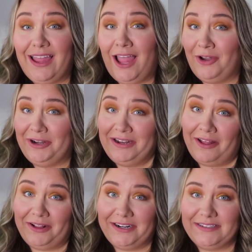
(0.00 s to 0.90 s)

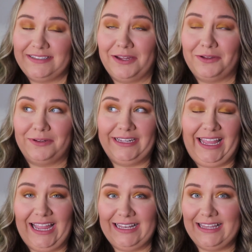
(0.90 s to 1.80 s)
$100. So
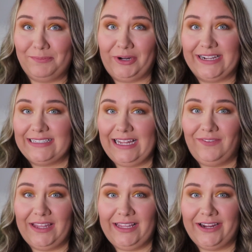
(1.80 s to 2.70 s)
again, the price
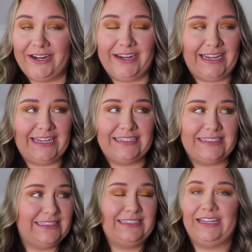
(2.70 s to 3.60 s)
saving here
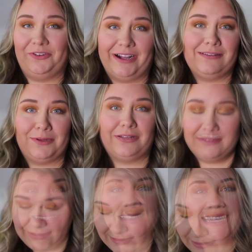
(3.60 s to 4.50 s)
is incredible.